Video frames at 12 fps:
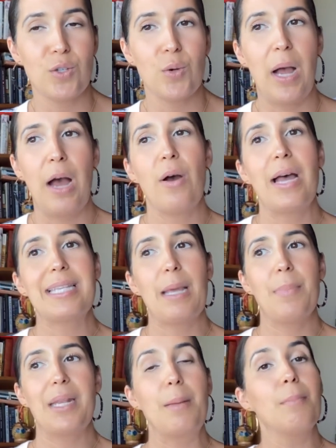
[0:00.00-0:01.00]
So how has that
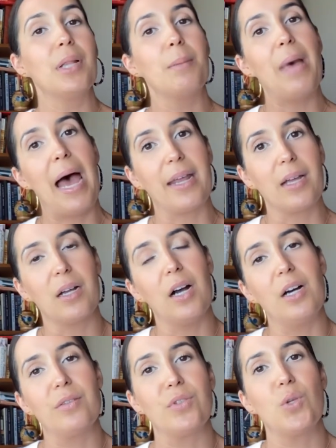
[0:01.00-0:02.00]
been emblematic
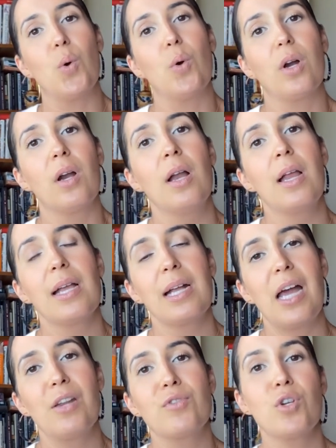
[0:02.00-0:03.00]
of your
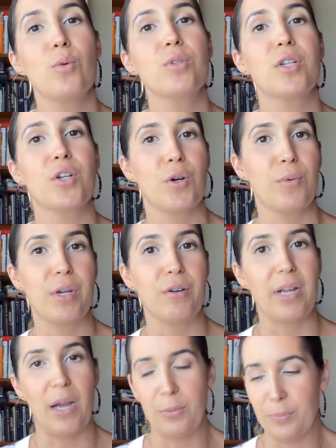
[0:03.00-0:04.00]
kind of chosen career
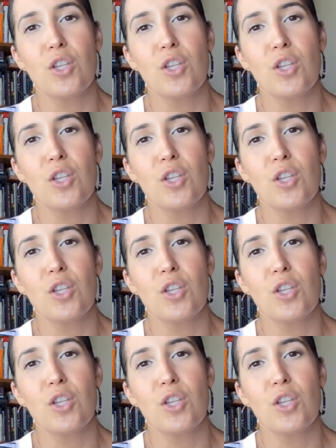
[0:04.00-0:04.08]
now?